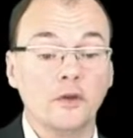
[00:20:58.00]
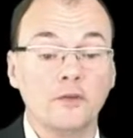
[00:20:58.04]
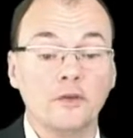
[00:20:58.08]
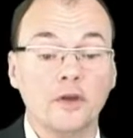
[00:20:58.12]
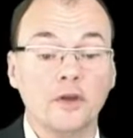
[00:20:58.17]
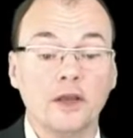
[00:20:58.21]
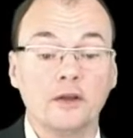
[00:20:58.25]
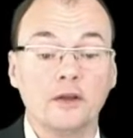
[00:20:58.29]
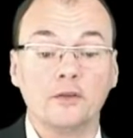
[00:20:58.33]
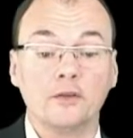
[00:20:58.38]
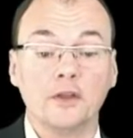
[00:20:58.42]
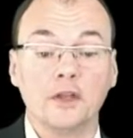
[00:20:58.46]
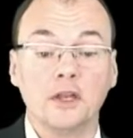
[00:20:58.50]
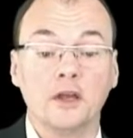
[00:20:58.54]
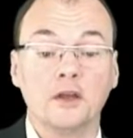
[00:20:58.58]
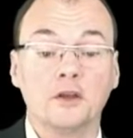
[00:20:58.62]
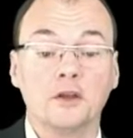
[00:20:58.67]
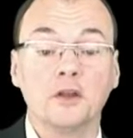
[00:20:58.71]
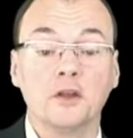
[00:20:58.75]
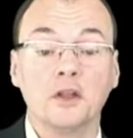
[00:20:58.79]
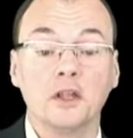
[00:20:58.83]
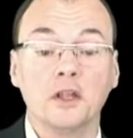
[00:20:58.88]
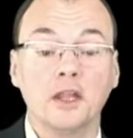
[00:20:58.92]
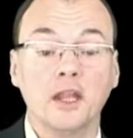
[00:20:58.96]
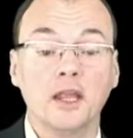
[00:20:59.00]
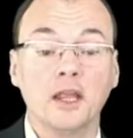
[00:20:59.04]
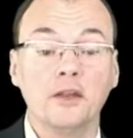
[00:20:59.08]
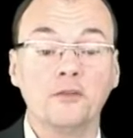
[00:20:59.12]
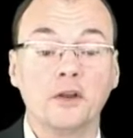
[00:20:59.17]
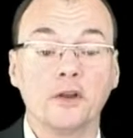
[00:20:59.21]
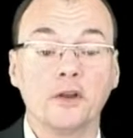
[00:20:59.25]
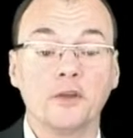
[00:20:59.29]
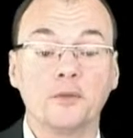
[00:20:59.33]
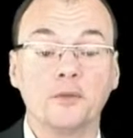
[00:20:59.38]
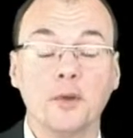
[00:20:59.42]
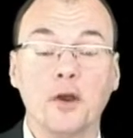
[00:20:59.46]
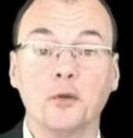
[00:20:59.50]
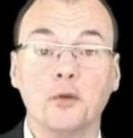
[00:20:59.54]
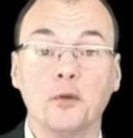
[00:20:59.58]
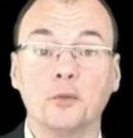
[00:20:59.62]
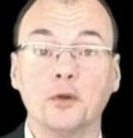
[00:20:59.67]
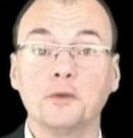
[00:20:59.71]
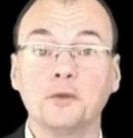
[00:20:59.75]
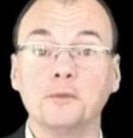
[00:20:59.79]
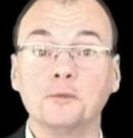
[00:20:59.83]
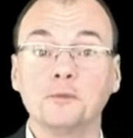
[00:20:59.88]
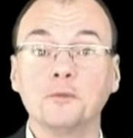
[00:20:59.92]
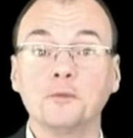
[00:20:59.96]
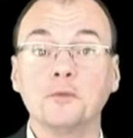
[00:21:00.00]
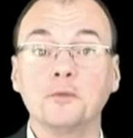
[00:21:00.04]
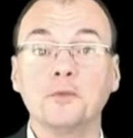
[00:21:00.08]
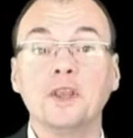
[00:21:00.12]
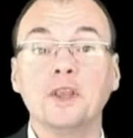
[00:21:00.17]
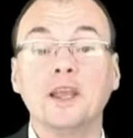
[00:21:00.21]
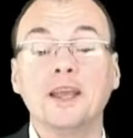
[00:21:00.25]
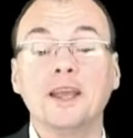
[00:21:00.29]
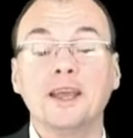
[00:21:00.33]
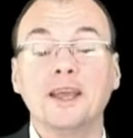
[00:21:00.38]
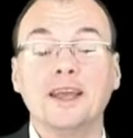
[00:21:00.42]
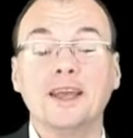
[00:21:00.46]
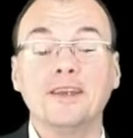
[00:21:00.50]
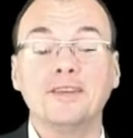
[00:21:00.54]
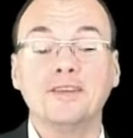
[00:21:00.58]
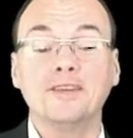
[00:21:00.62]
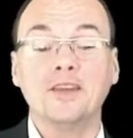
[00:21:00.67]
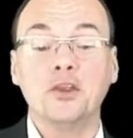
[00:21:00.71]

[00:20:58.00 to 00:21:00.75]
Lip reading: found in a later experiment is